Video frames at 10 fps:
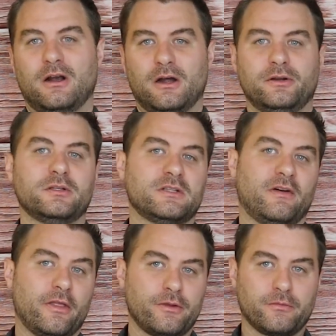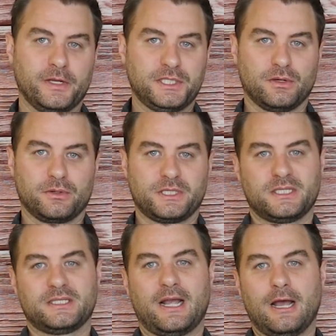hundreds of other
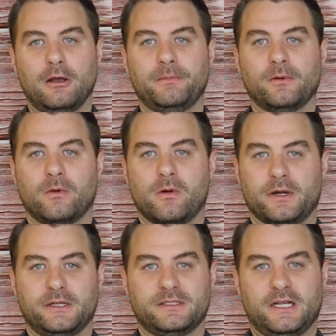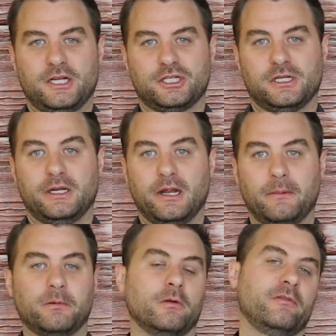resources to help your organization
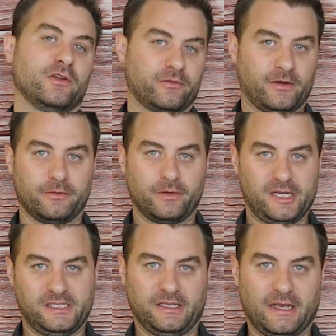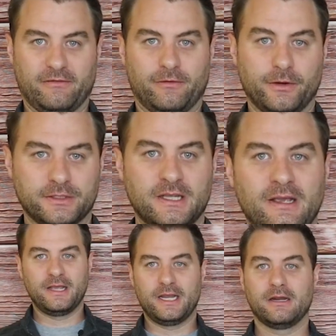improve your fundraising efforts
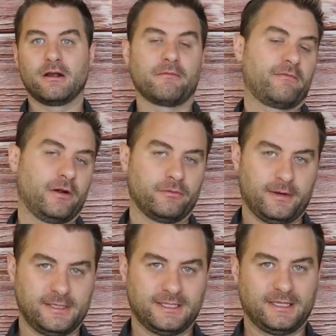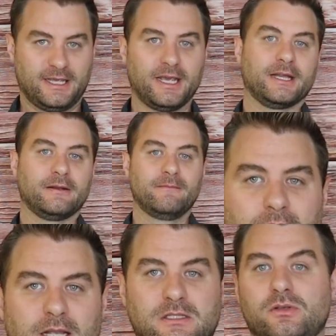in our fundraising kit.
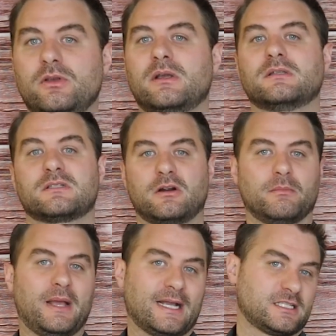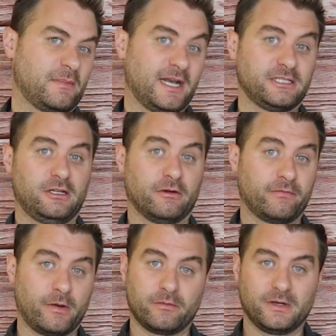And so you can start maximizing your
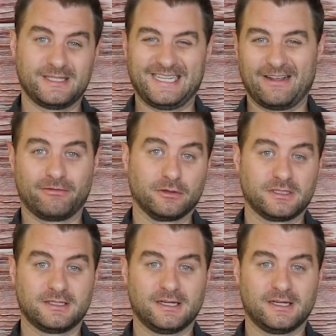fundraising efforts